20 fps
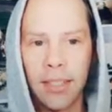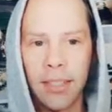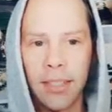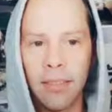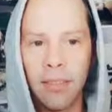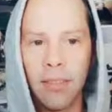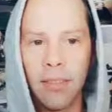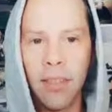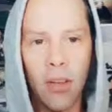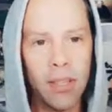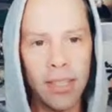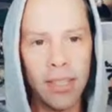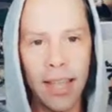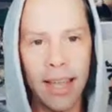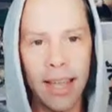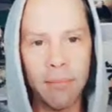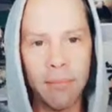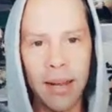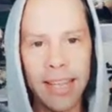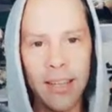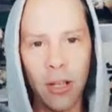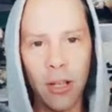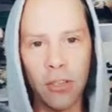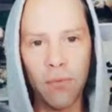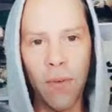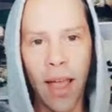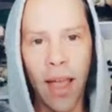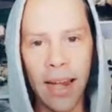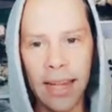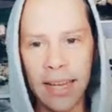So sad. My ego's
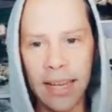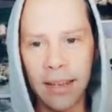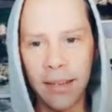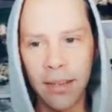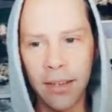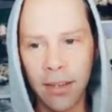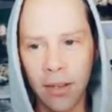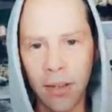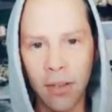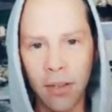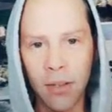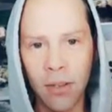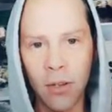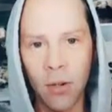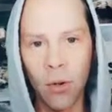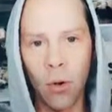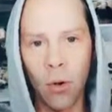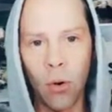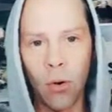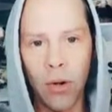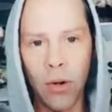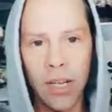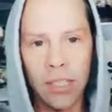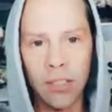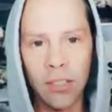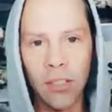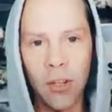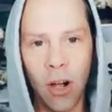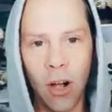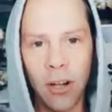finally glorious
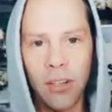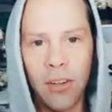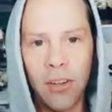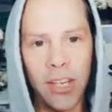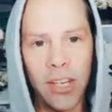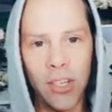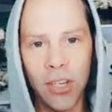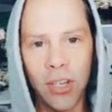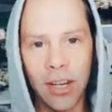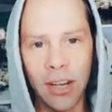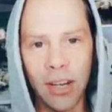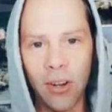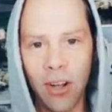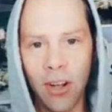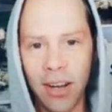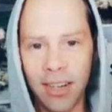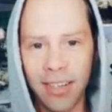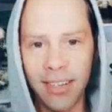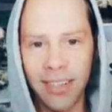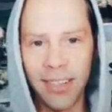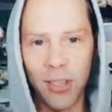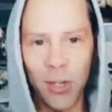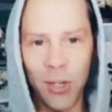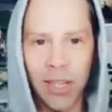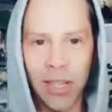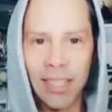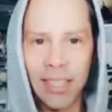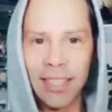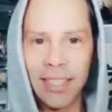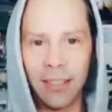God creature and it can't enjoy
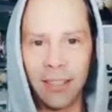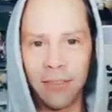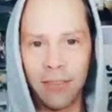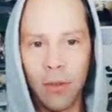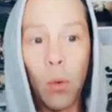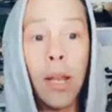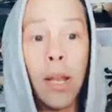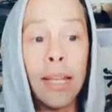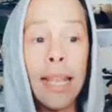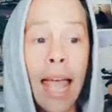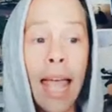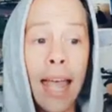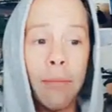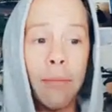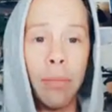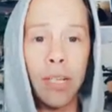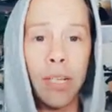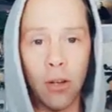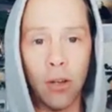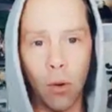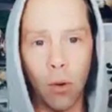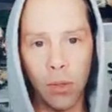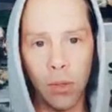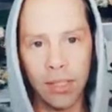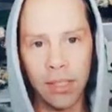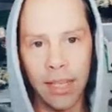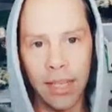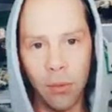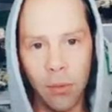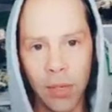itself. Well, it can, but no one's
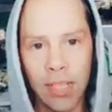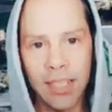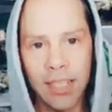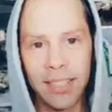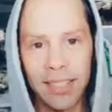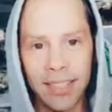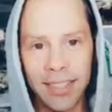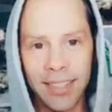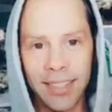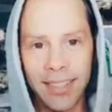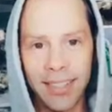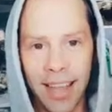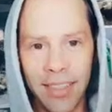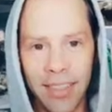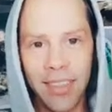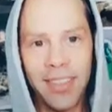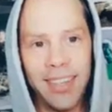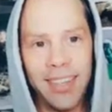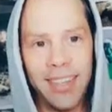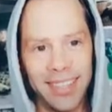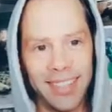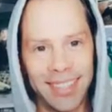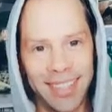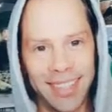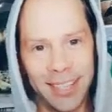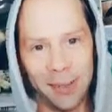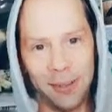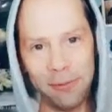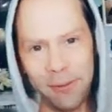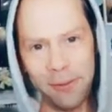there to witness it other than
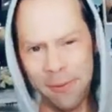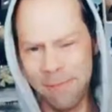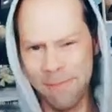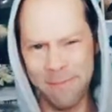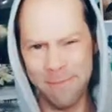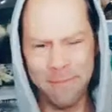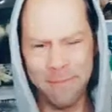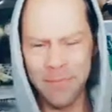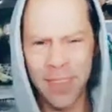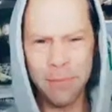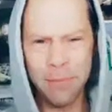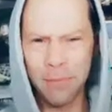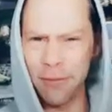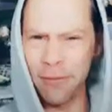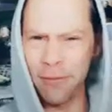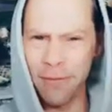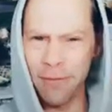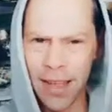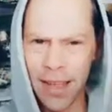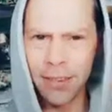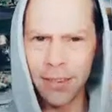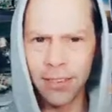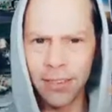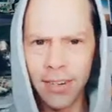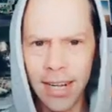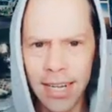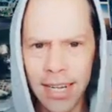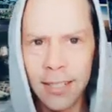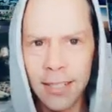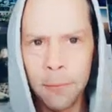itself. Found,
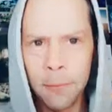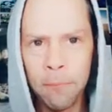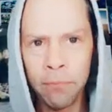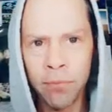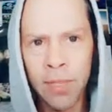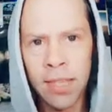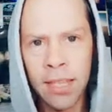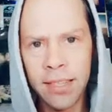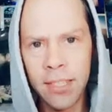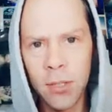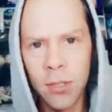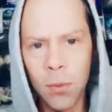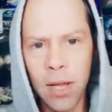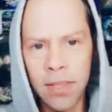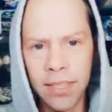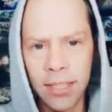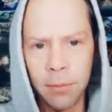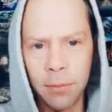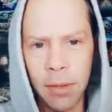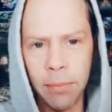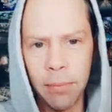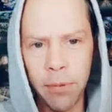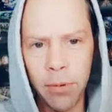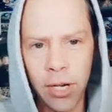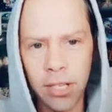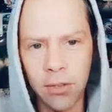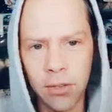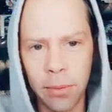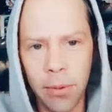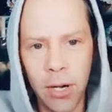right? This is why this is being put
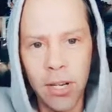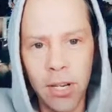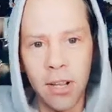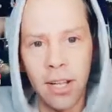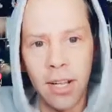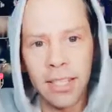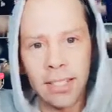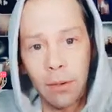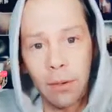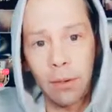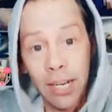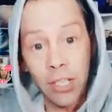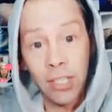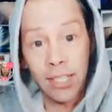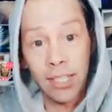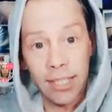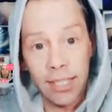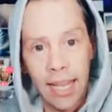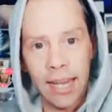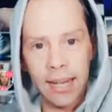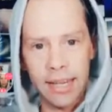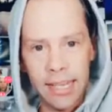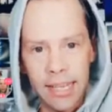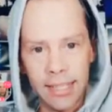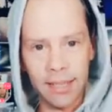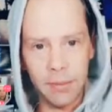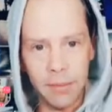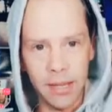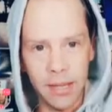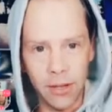into a podcast. Like what I just said needs
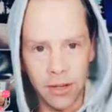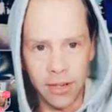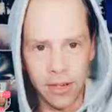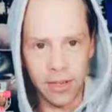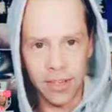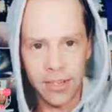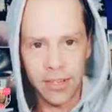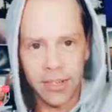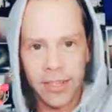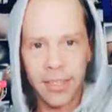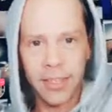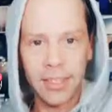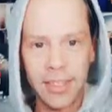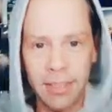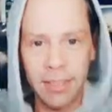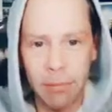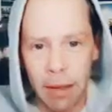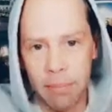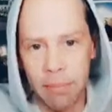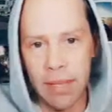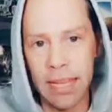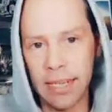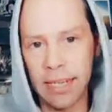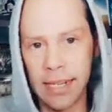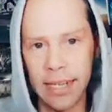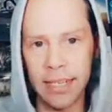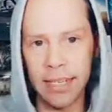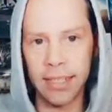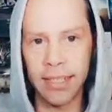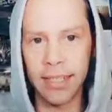to be heard. By me, at
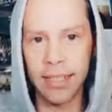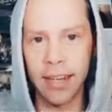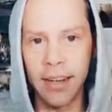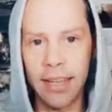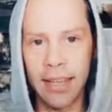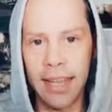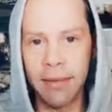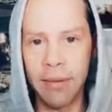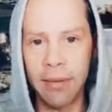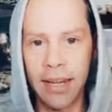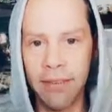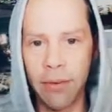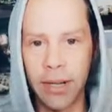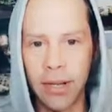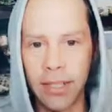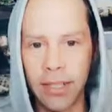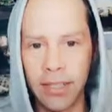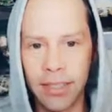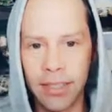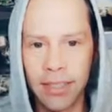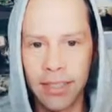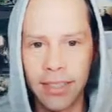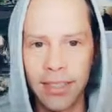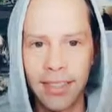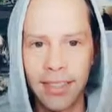least. I don't care about everyone else.